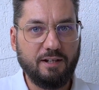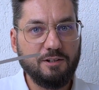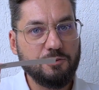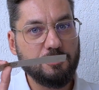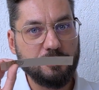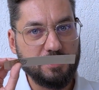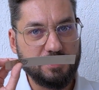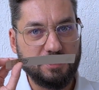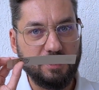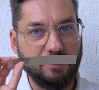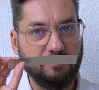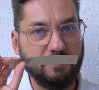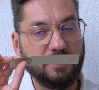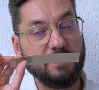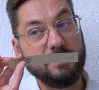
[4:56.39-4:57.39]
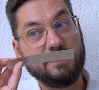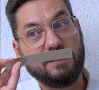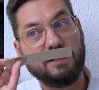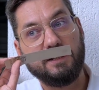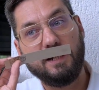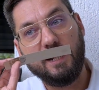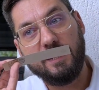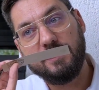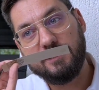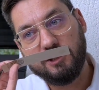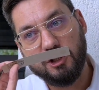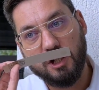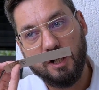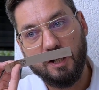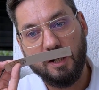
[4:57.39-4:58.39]
interesting, because today's
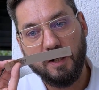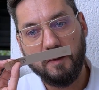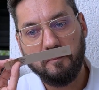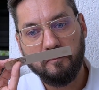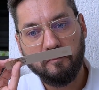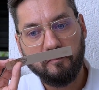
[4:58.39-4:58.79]
Jicky